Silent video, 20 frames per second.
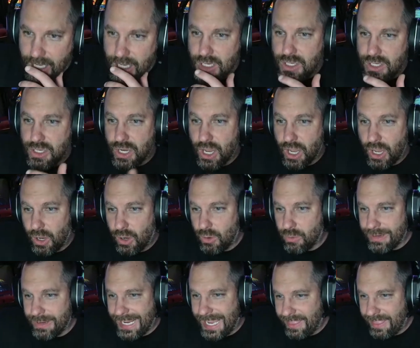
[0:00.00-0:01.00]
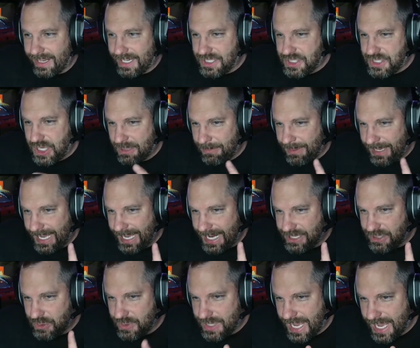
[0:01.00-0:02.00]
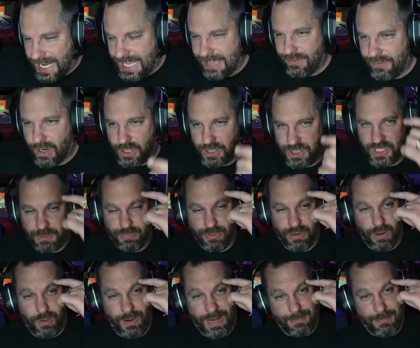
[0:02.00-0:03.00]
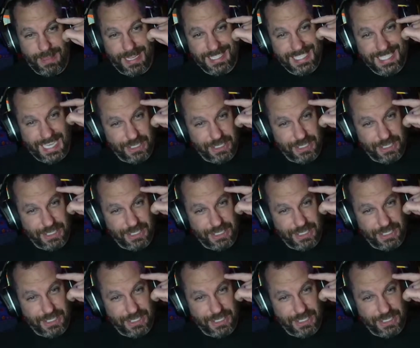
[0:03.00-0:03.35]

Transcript: No, Reality Checkmate. I do not have RC Pro-Am. That's like a